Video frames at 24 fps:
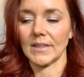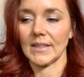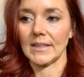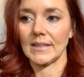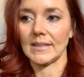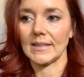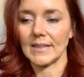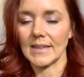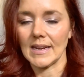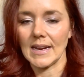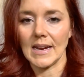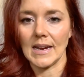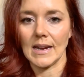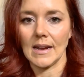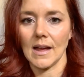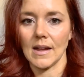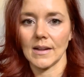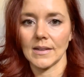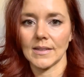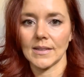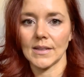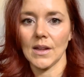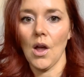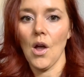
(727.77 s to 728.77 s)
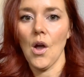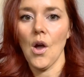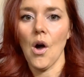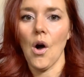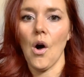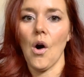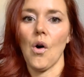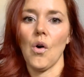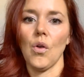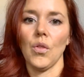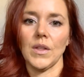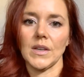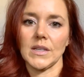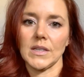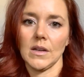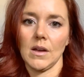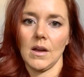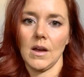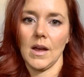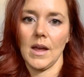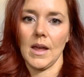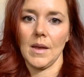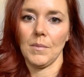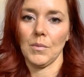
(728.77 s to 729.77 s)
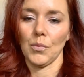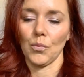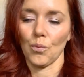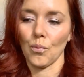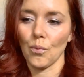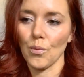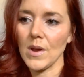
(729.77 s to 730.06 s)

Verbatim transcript: and seeing us all the time,